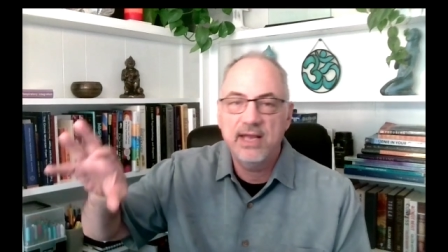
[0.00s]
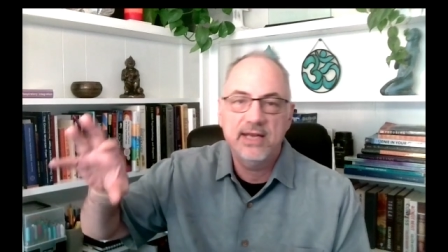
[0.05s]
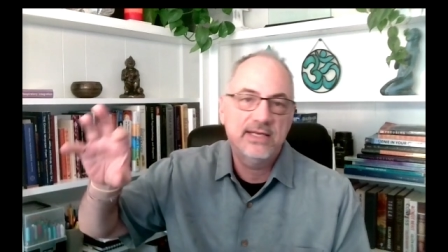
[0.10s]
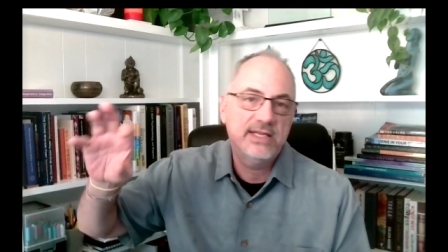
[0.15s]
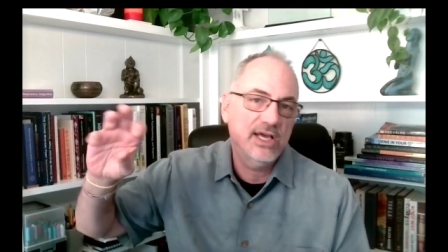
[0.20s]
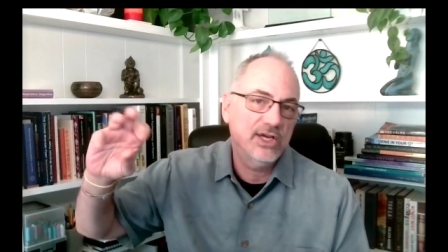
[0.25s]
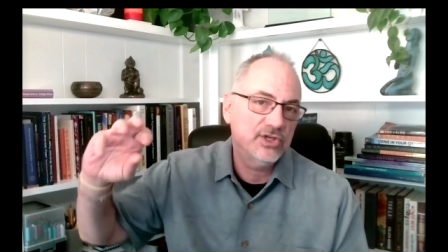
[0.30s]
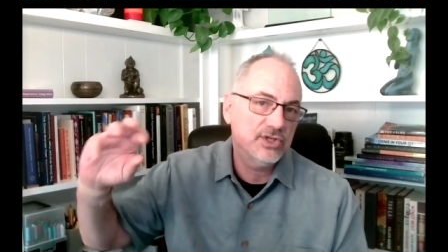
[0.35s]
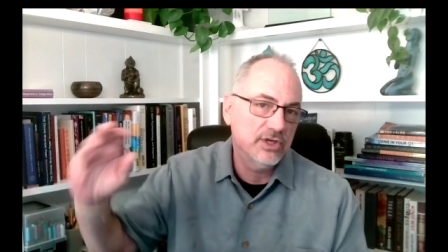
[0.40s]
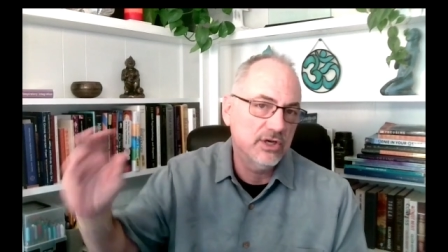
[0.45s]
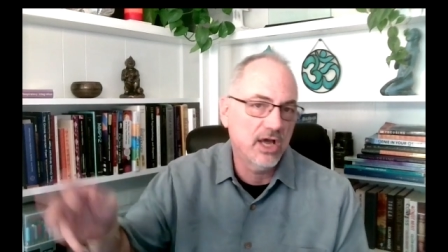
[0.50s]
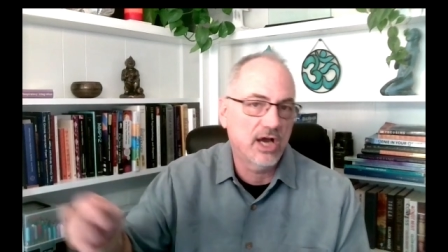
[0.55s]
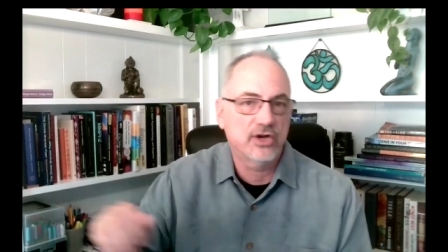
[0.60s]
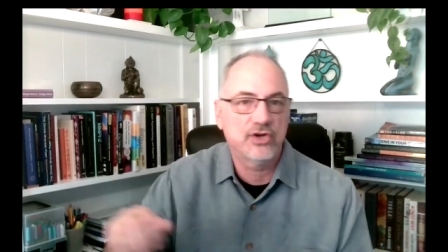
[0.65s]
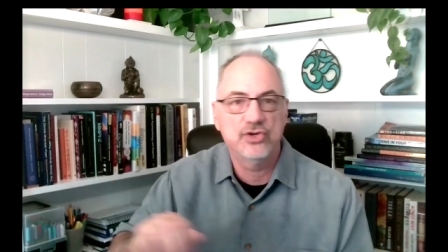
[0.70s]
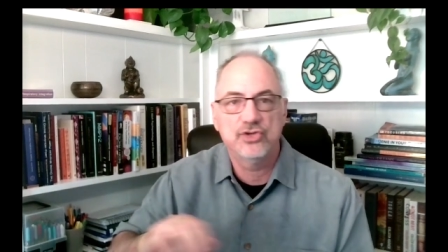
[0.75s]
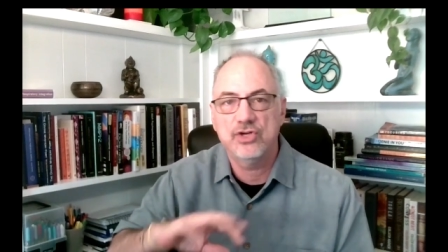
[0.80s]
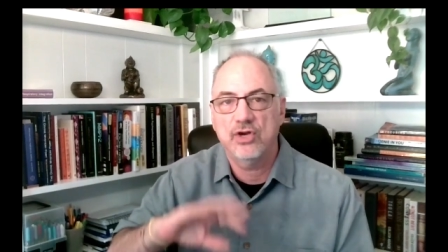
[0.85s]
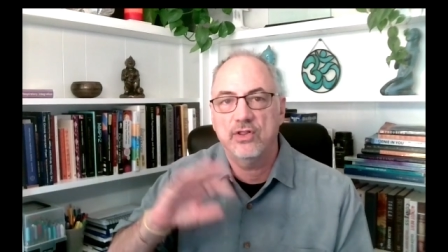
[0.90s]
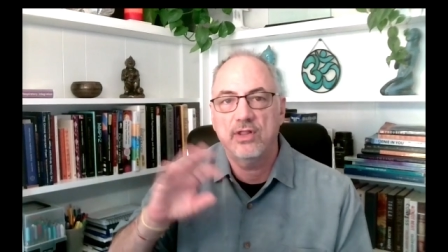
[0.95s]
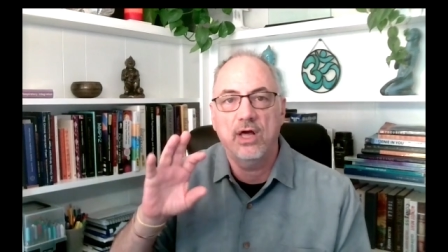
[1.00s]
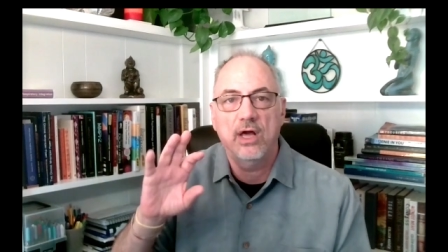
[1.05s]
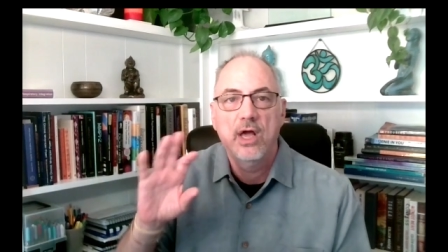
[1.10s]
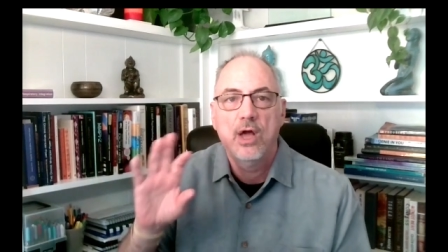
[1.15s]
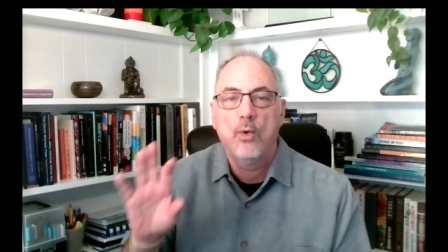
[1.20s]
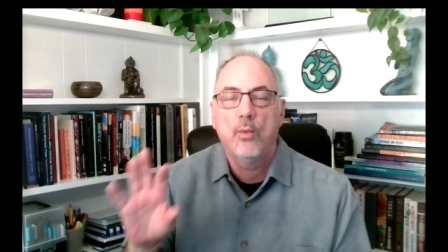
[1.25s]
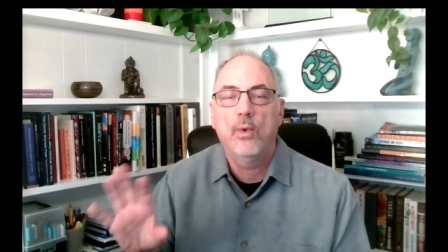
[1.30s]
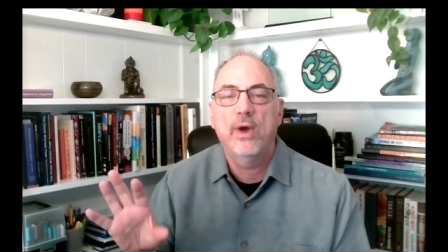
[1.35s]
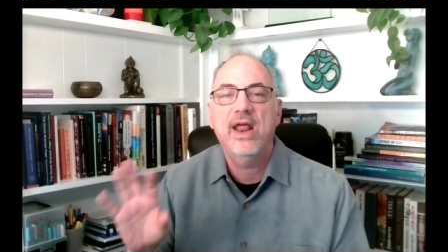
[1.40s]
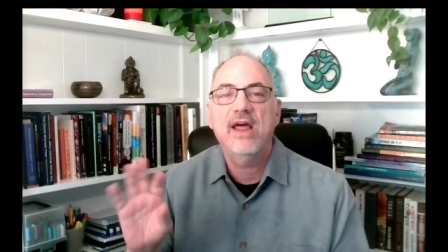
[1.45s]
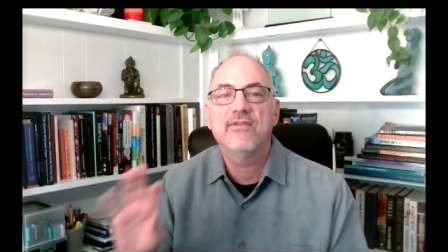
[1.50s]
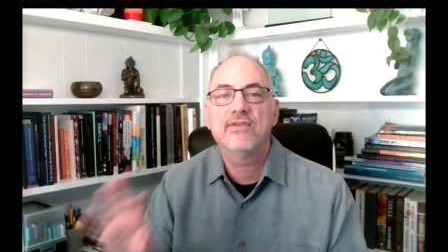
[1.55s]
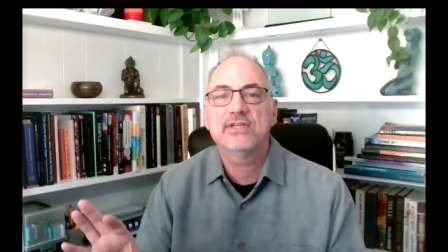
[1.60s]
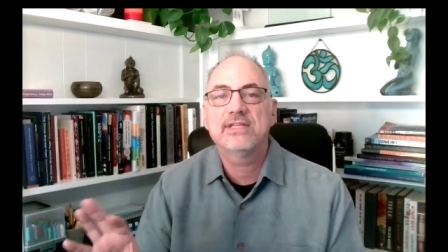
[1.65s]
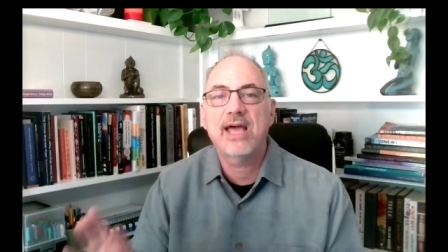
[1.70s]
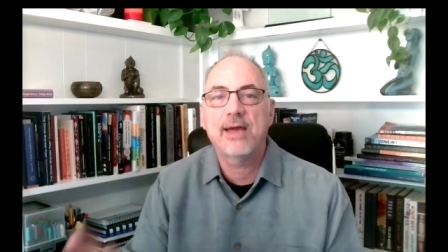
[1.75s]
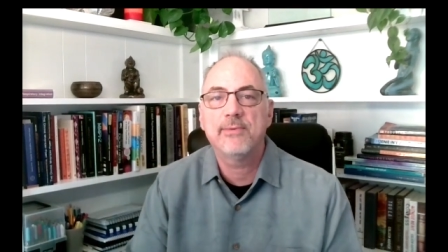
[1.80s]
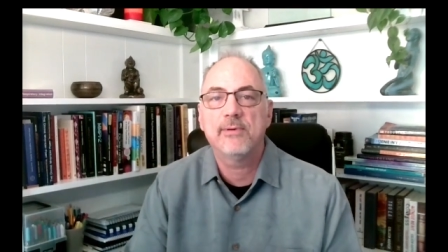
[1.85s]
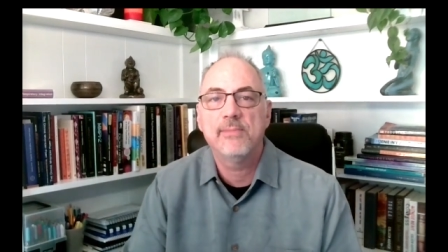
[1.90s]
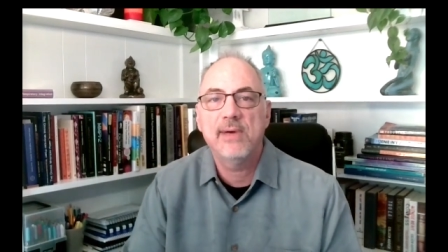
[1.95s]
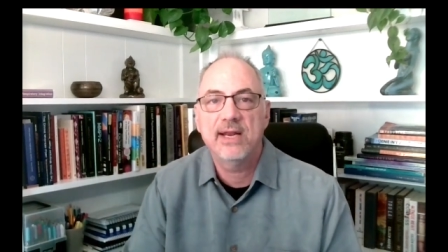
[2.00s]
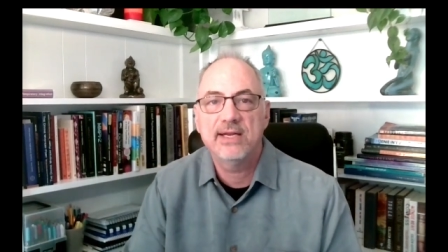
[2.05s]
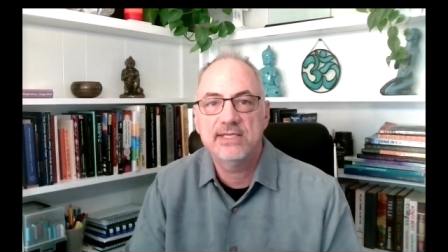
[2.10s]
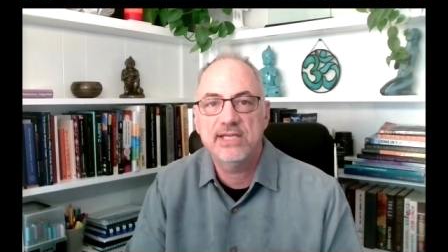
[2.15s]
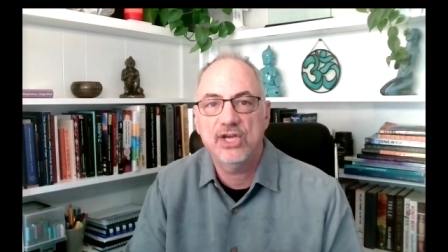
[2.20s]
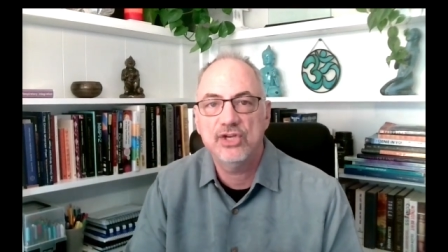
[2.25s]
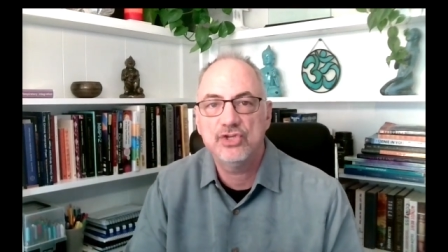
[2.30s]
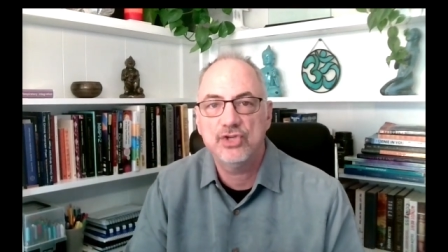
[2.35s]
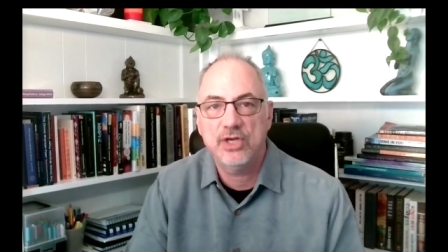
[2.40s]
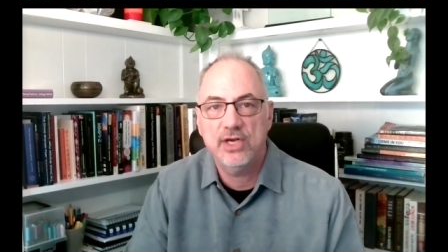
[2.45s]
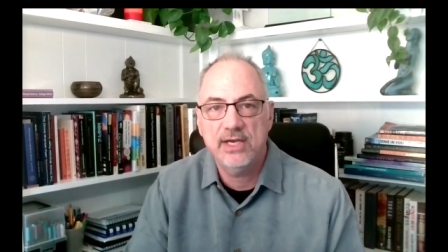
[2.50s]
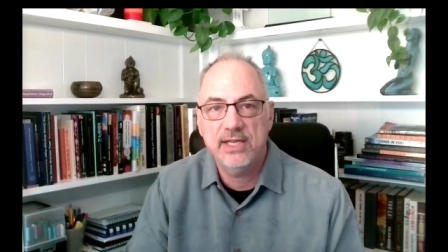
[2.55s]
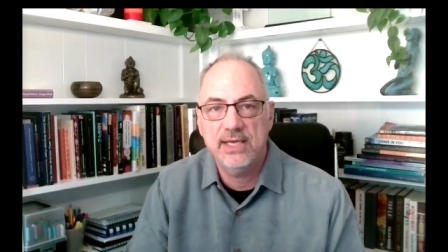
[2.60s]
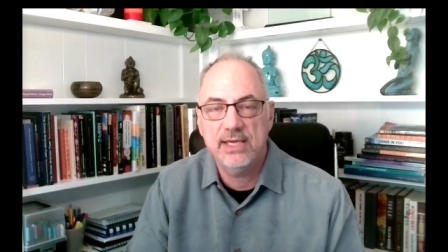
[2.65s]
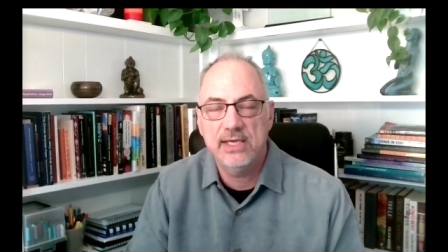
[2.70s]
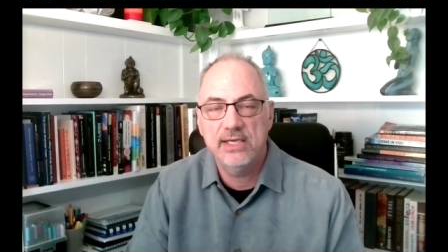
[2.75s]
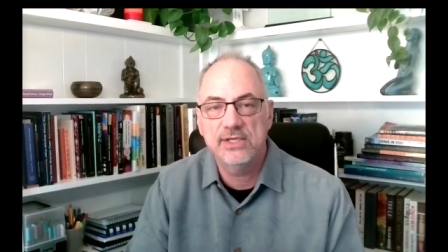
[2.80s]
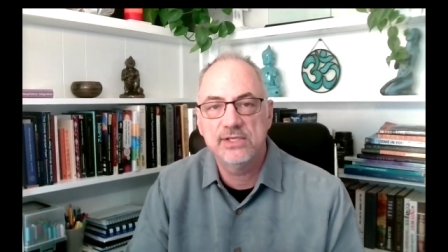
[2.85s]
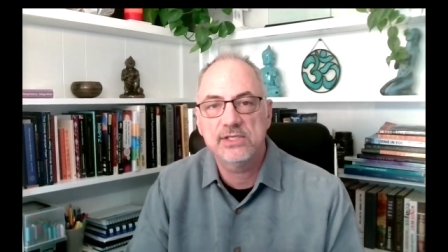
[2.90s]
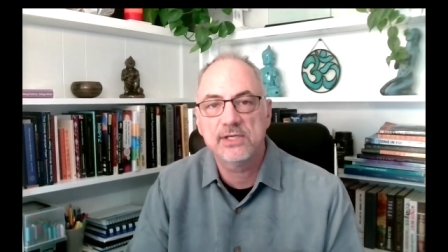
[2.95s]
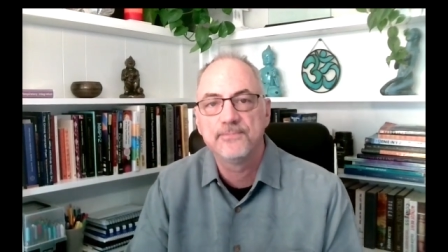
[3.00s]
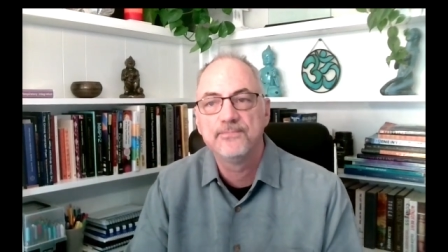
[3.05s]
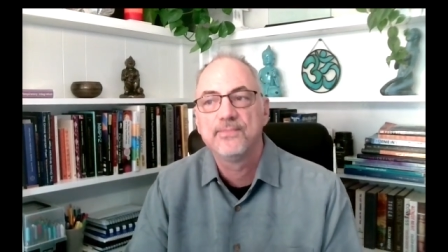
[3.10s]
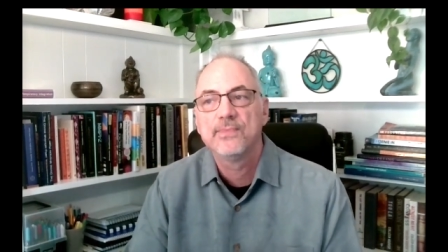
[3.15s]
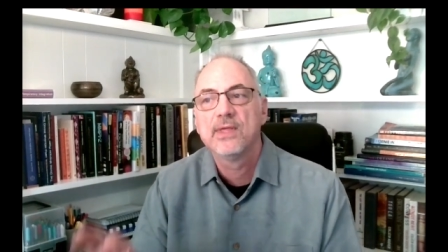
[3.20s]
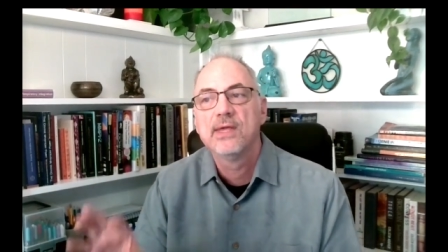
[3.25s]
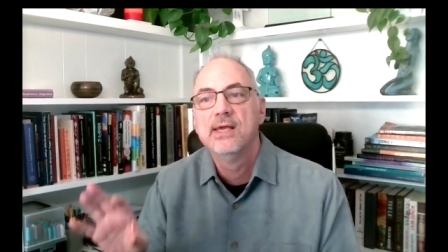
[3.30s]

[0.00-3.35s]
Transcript: meditation dr joe whatever type of meditation it is